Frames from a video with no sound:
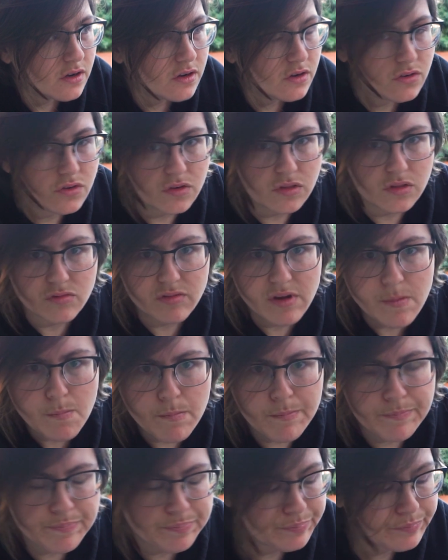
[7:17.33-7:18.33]
to the
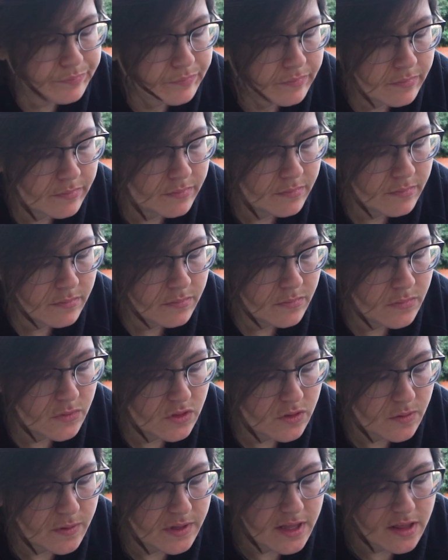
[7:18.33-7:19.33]
rim.
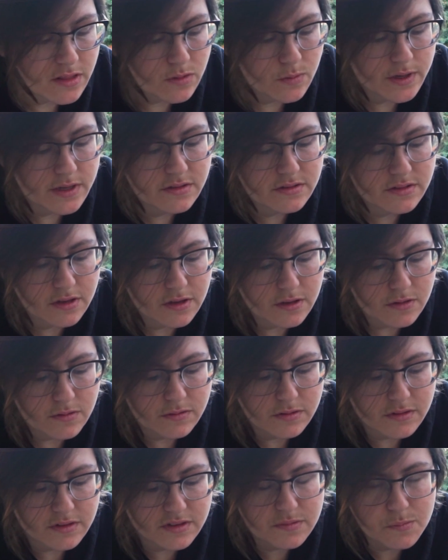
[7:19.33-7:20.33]
Do it the other way, so
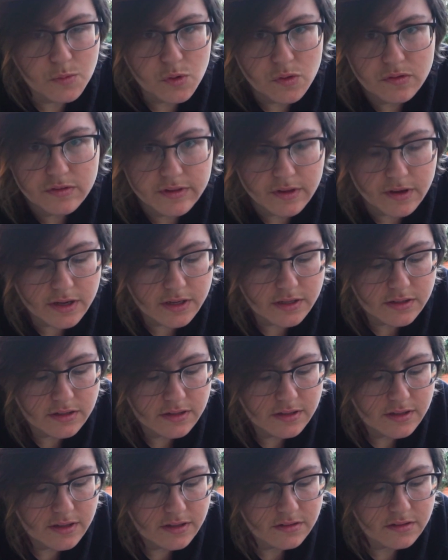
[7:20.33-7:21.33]
the smooth side
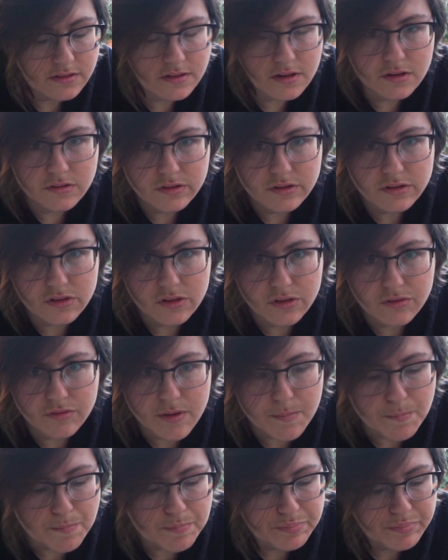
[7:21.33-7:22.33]
is as closest to the
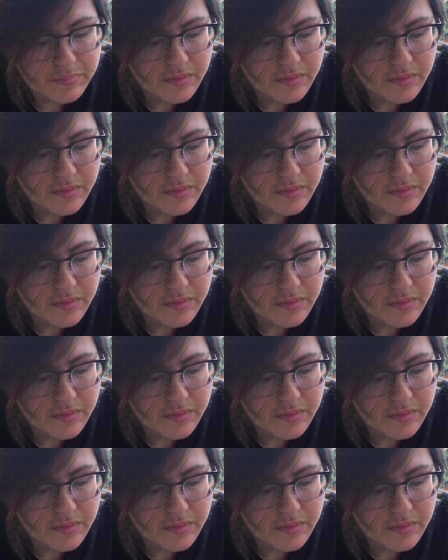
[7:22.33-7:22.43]
rim.